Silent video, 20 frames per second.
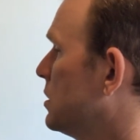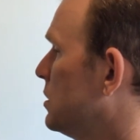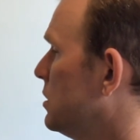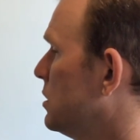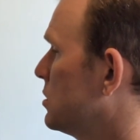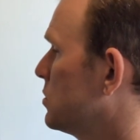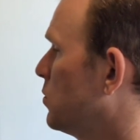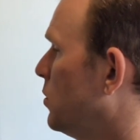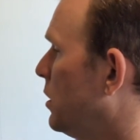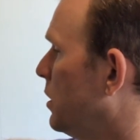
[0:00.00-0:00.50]
and
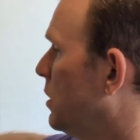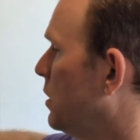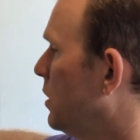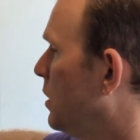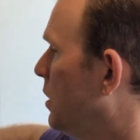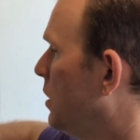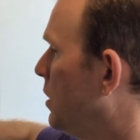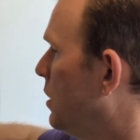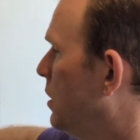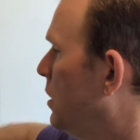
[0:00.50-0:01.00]
this one
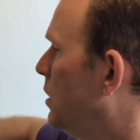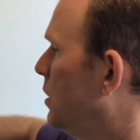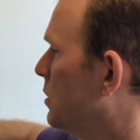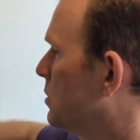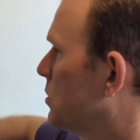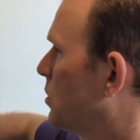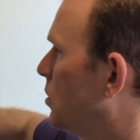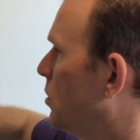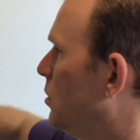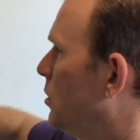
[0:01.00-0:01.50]

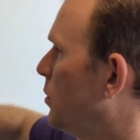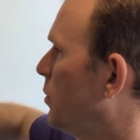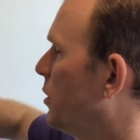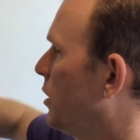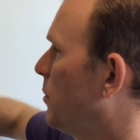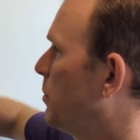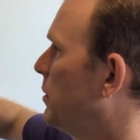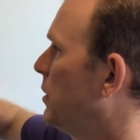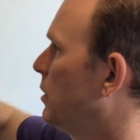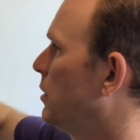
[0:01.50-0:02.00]
is all the
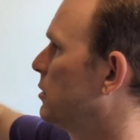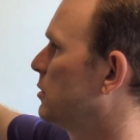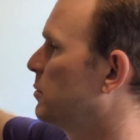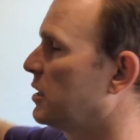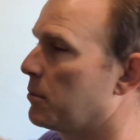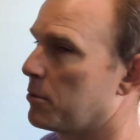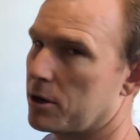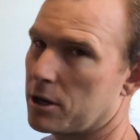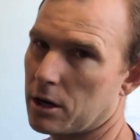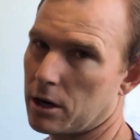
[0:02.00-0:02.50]
way up here to
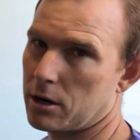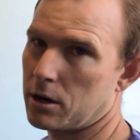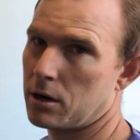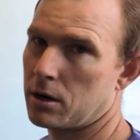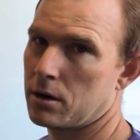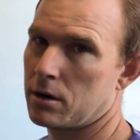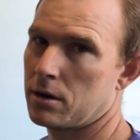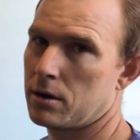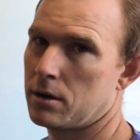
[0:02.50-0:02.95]
become a cutter.